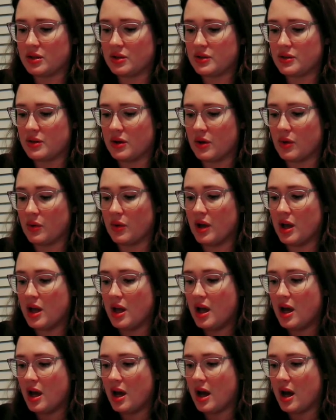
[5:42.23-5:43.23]
So
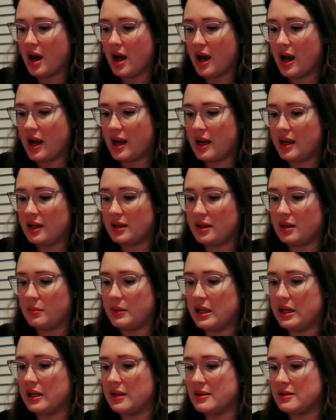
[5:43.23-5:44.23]
I ended up
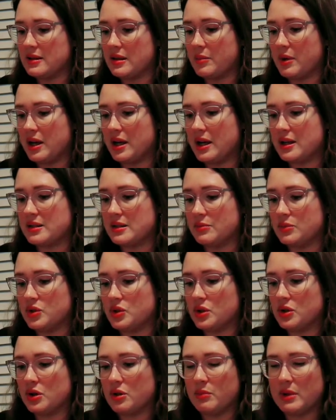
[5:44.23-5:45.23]
getting some, I got some
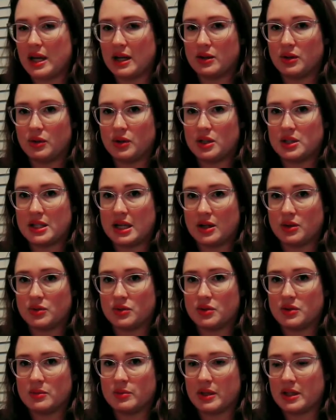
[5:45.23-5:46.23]
sugar magnolia
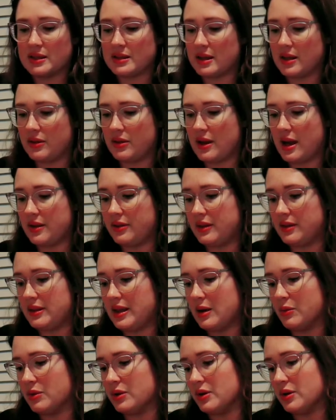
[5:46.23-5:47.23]
tendrils because I thought that
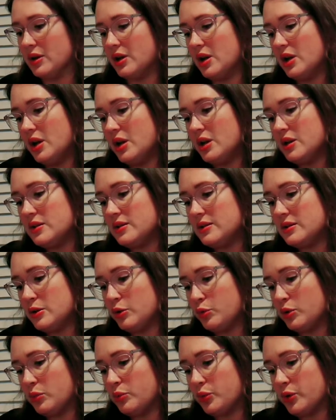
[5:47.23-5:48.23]
they were
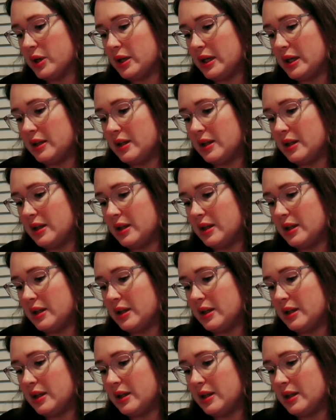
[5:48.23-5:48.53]
super pretty.